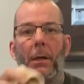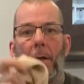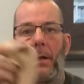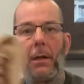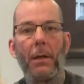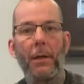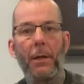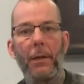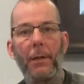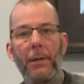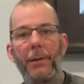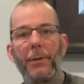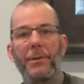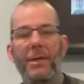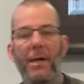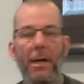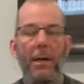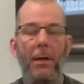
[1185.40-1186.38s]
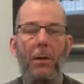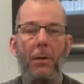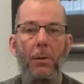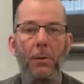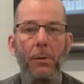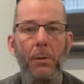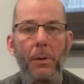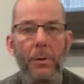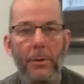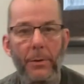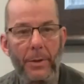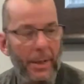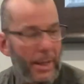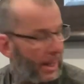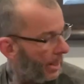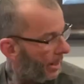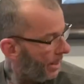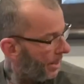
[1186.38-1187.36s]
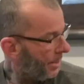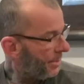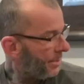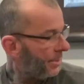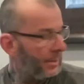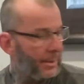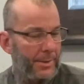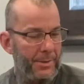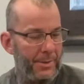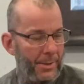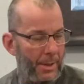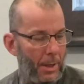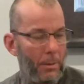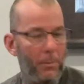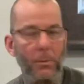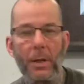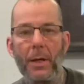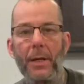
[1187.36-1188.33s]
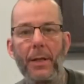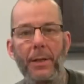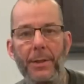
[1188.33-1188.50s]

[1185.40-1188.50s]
a towel that is not wet